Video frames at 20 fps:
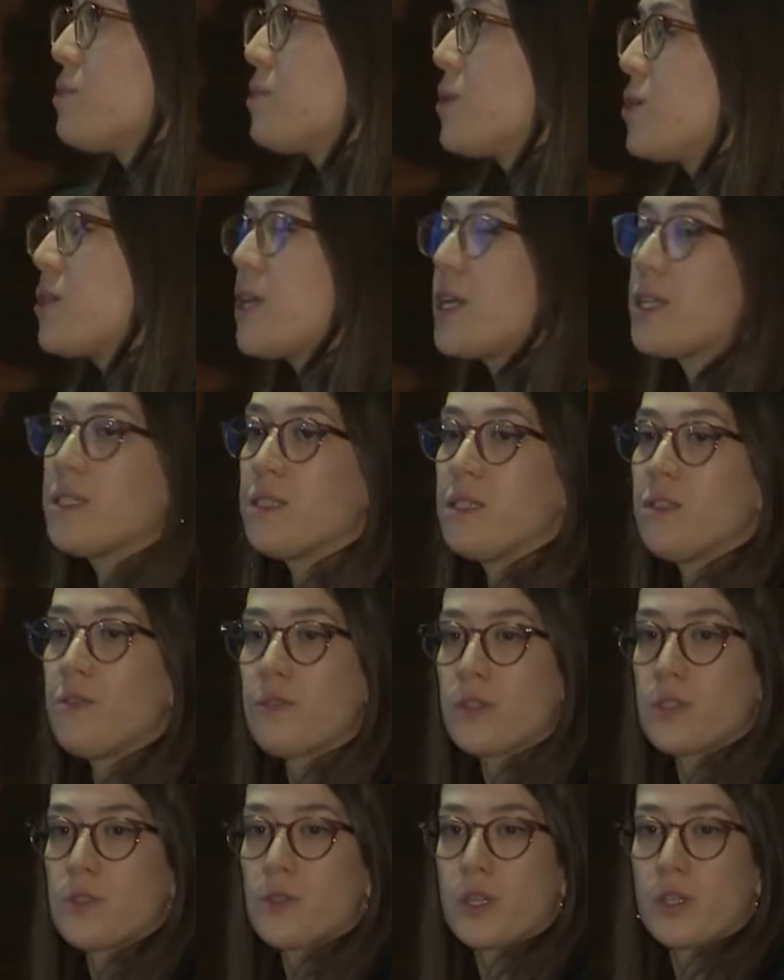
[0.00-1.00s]
connected
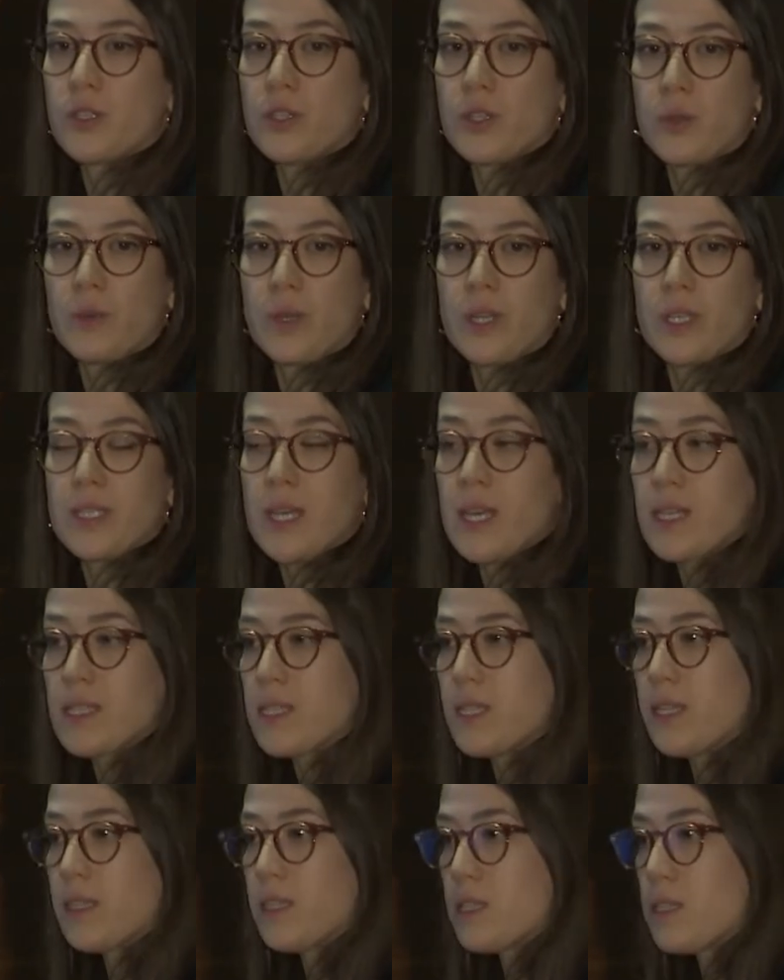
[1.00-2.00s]
infrastructure, we're
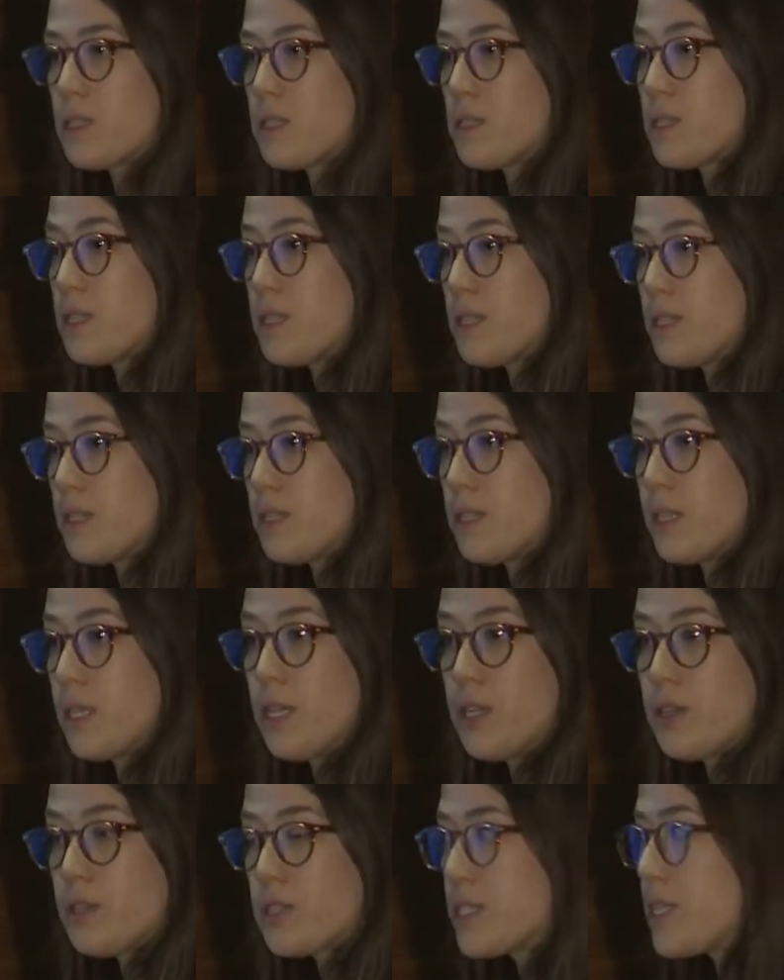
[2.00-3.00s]
testing this since
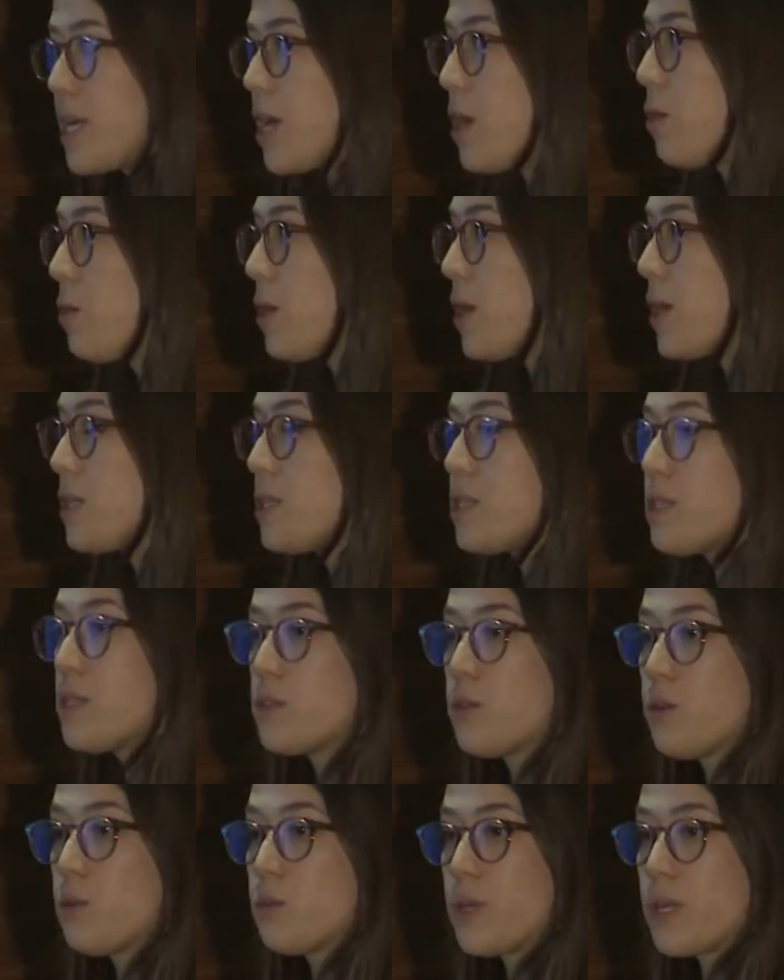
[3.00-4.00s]
years now, and this
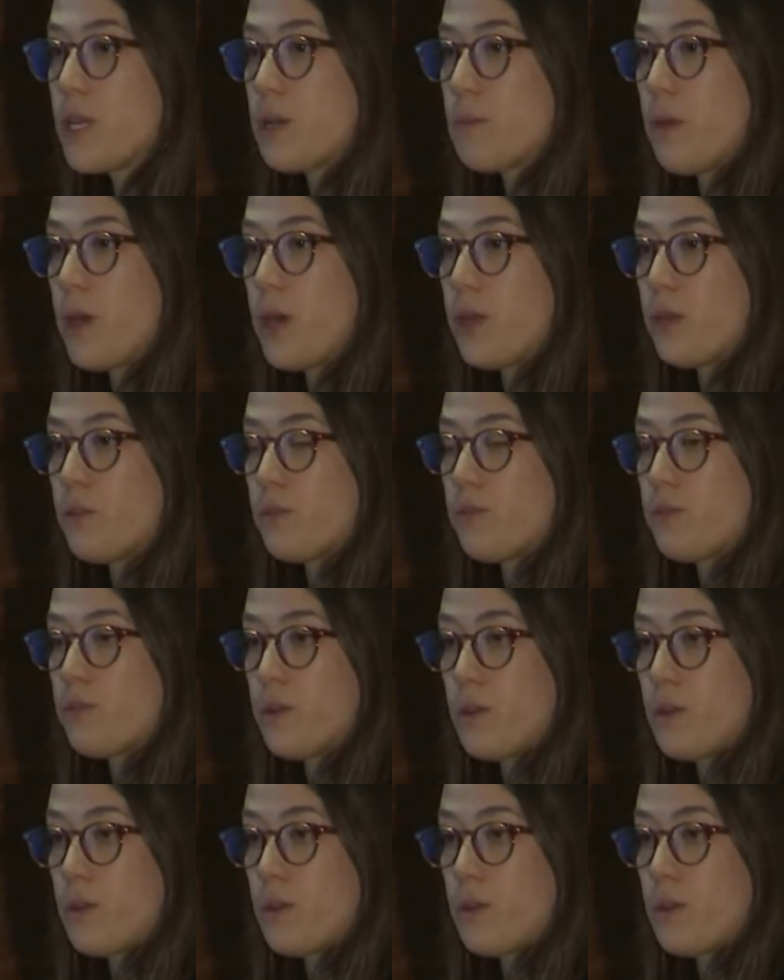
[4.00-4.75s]
is already a part of